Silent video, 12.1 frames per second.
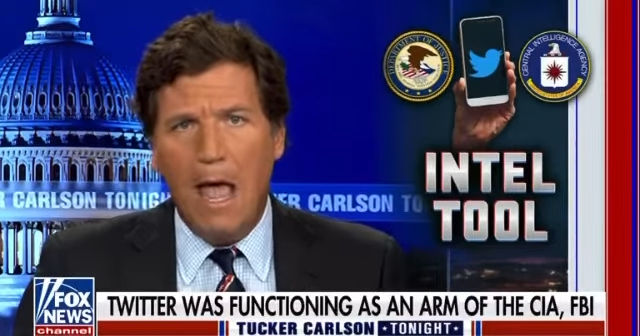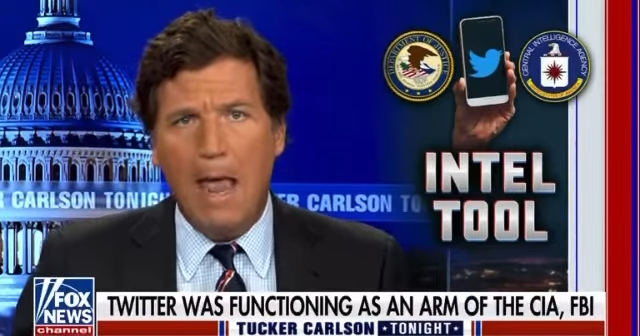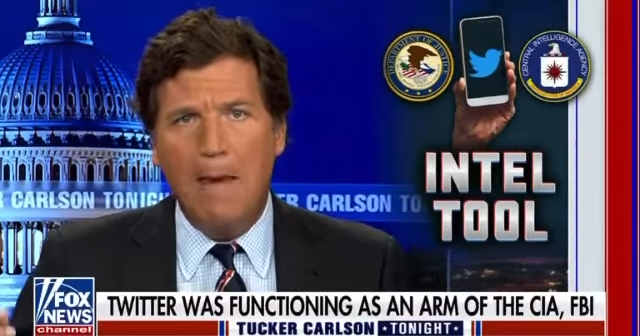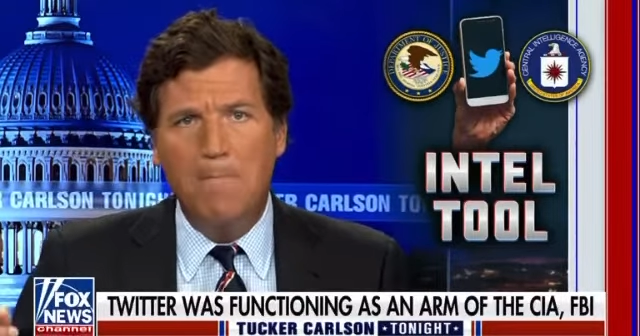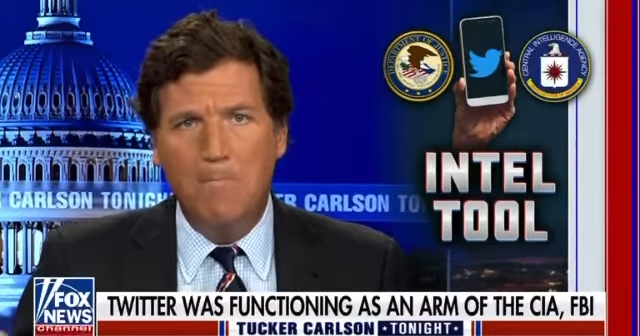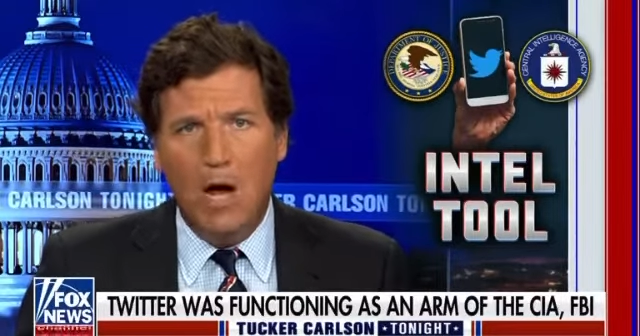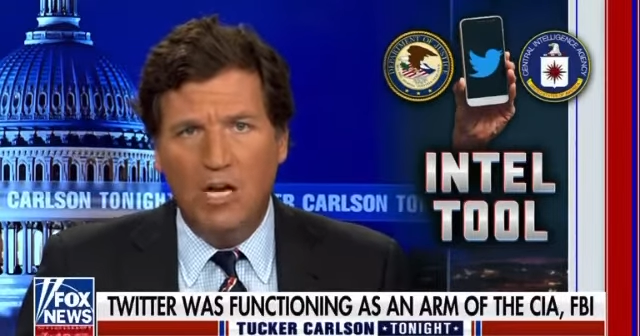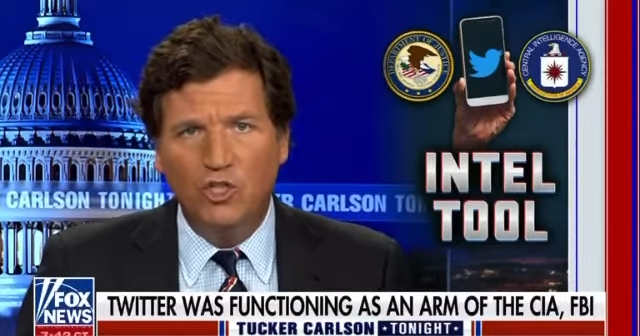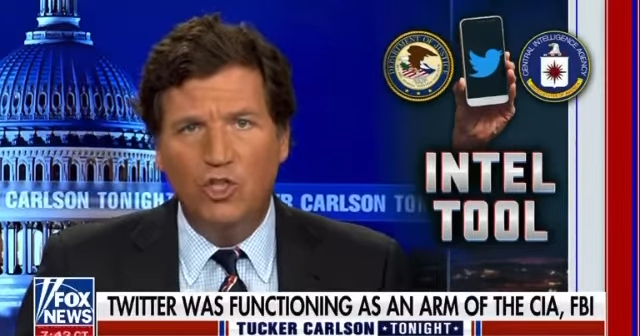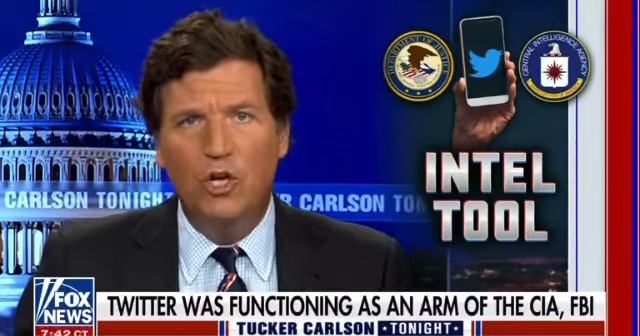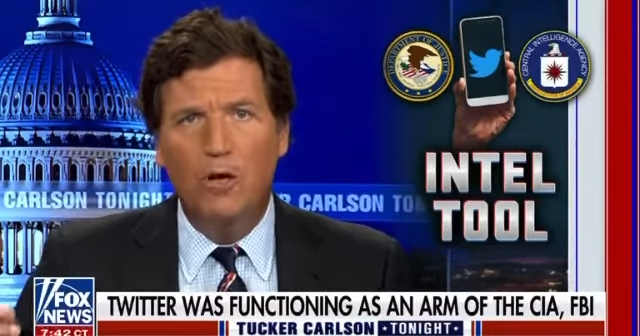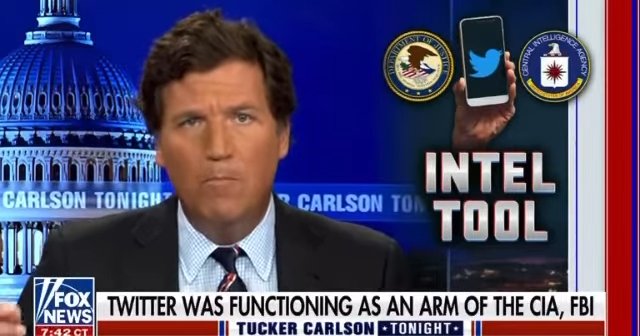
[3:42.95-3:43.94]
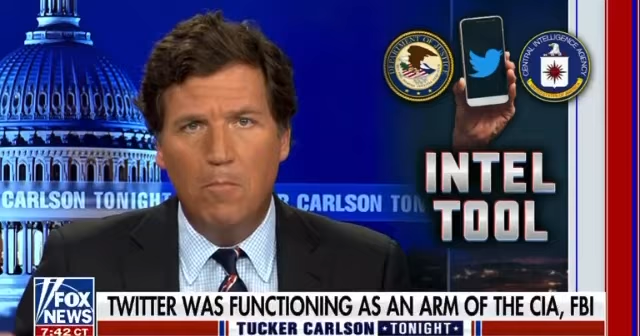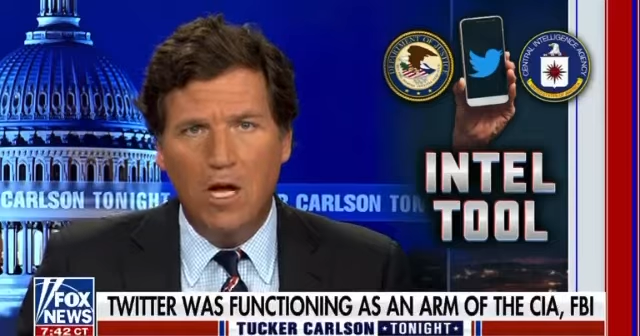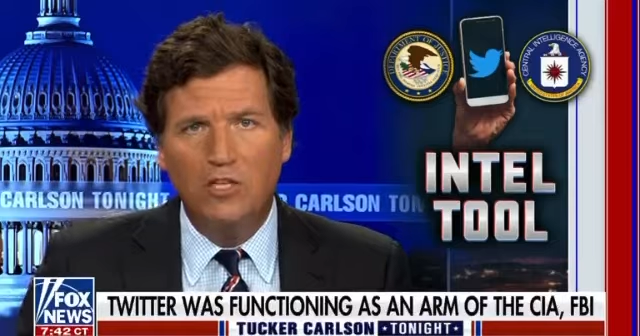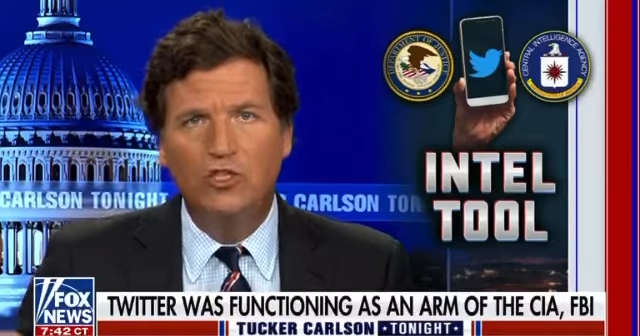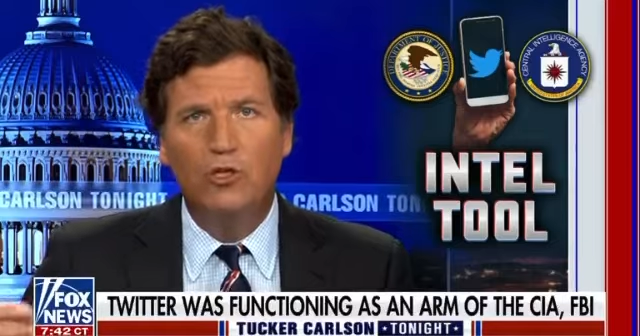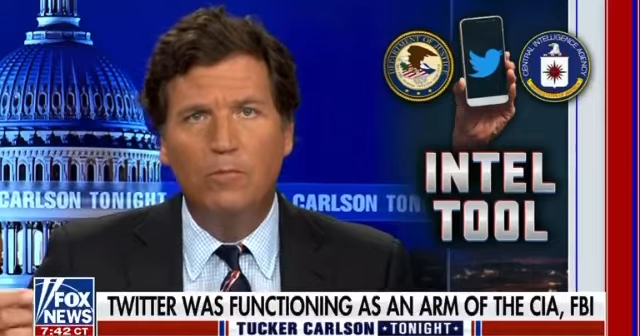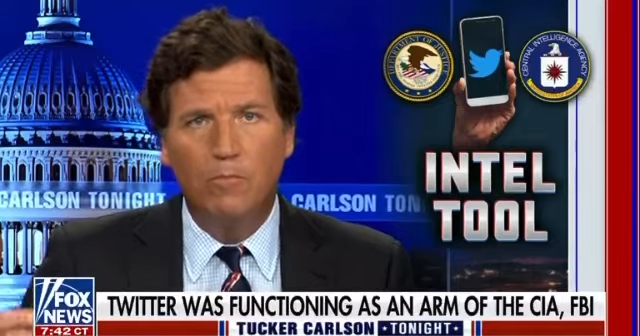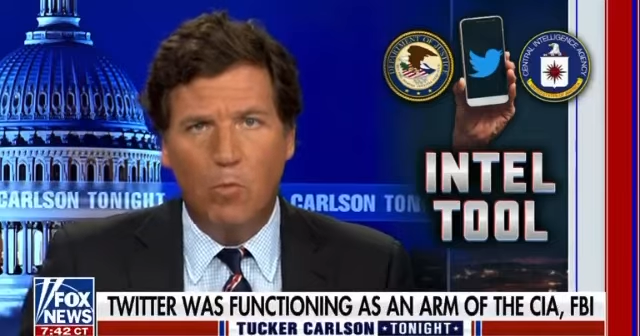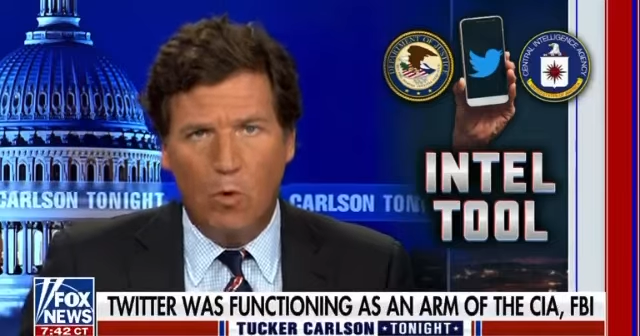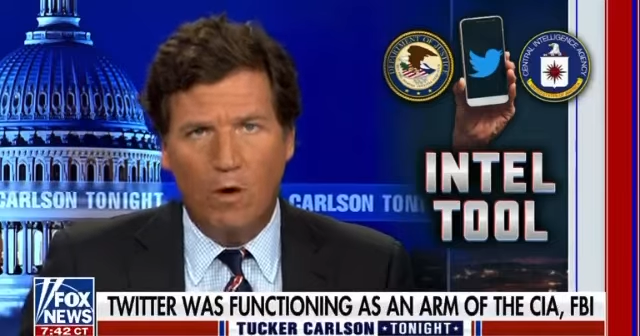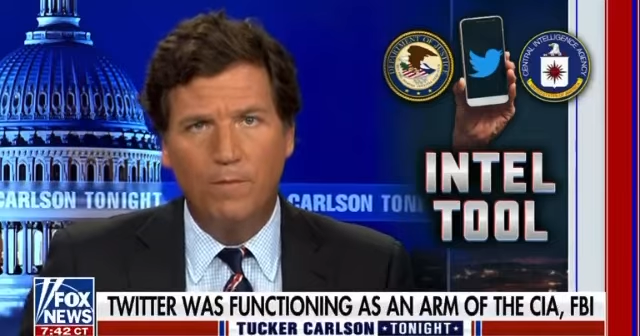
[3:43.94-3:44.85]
And much, much more.